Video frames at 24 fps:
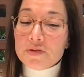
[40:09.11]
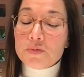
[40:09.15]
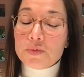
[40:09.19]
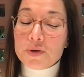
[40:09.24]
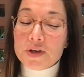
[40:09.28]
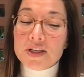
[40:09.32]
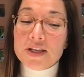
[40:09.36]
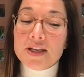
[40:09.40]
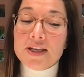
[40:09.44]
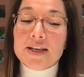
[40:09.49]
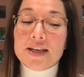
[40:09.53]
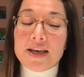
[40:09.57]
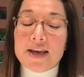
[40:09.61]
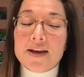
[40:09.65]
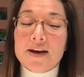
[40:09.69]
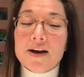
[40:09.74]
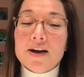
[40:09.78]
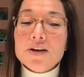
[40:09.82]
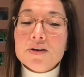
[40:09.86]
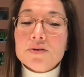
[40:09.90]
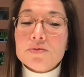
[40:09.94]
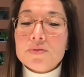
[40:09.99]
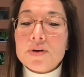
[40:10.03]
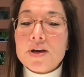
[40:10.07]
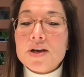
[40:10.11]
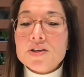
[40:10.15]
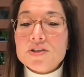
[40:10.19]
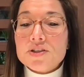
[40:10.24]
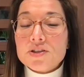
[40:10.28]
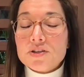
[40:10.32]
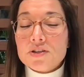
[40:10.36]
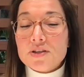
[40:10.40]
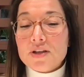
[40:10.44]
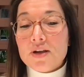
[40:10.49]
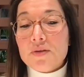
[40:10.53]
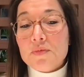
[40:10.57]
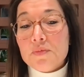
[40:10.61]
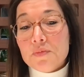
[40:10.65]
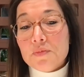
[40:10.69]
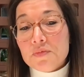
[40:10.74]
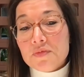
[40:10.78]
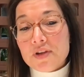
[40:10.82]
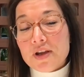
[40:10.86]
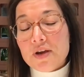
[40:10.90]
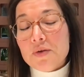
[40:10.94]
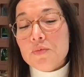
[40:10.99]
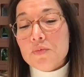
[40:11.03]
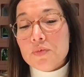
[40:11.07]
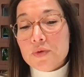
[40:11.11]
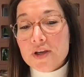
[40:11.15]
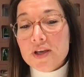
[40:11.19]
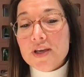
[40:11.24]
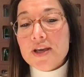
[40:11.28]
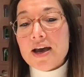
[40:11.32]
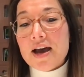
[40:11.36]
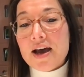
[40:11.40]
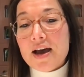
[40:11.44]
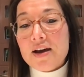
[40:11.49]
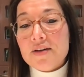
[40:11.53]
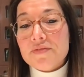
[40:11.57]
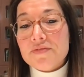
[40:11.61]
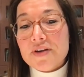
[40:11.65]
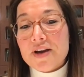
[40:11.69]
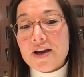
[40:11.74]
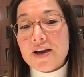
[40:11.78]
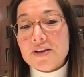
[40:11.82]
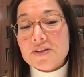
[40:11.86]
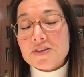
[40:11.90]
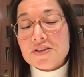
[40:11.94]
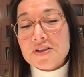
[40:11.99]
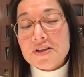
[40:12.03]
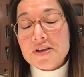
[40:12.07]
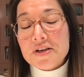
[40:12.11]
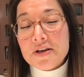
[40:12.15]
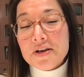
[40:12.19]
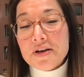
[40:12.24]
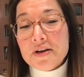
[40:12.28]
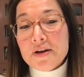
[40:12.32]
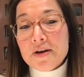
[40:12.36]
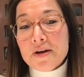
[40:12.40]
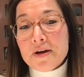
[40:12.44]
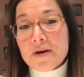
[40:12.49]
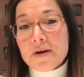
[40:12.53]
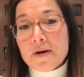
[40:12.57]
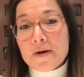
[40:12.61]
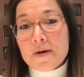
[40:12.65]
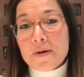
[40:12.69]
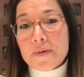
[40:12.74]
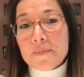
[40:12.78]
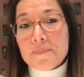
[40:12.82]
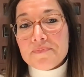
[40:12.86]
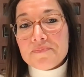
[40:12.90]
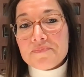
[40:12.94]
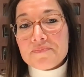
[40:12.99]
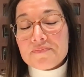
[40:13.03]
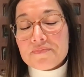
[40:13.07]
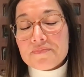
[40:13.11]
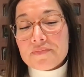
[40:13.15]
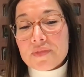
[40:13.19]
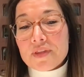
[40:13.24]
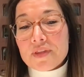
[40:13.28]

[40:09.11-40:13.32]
within A I creation that than we have as um,